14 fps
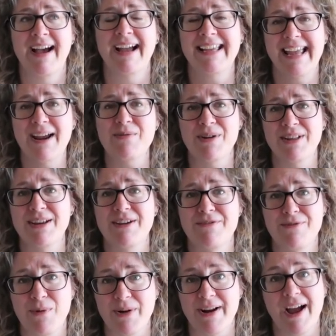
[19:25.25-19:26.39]
I can't really
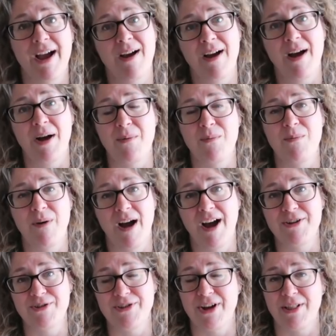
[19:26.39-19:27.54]
afford a, a one
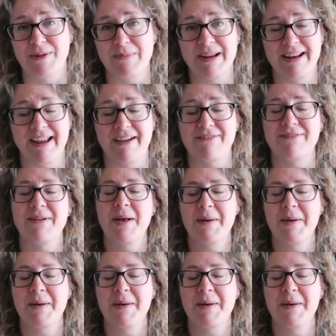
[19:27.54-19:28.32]
hundred dollar P D F.